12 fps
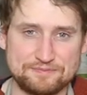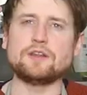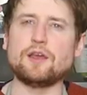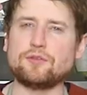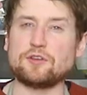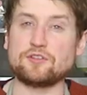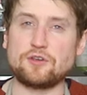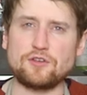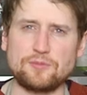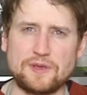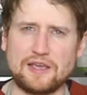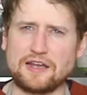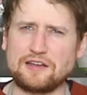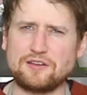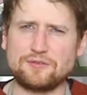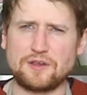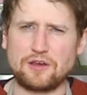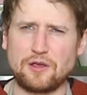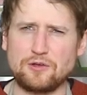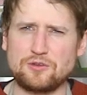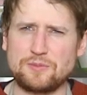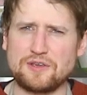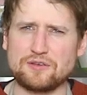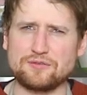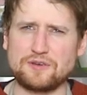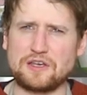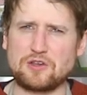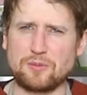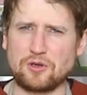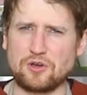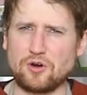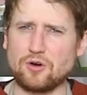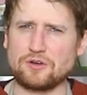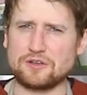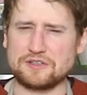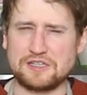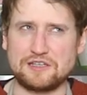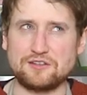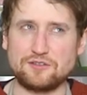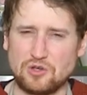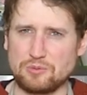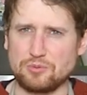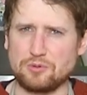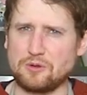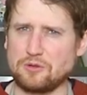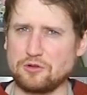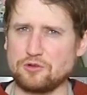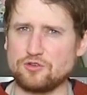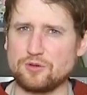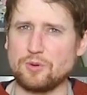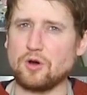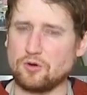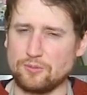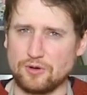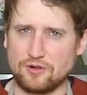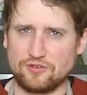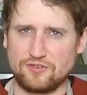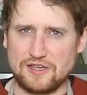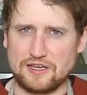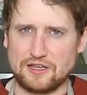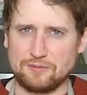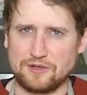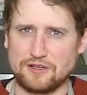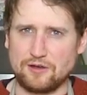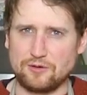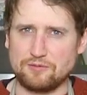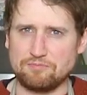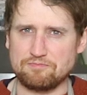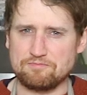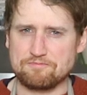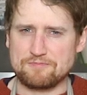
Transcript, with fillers: Now, if you excuse me, I need to figure out how to make a video about cock leaky soup that the YouTube Autobot's taking me down.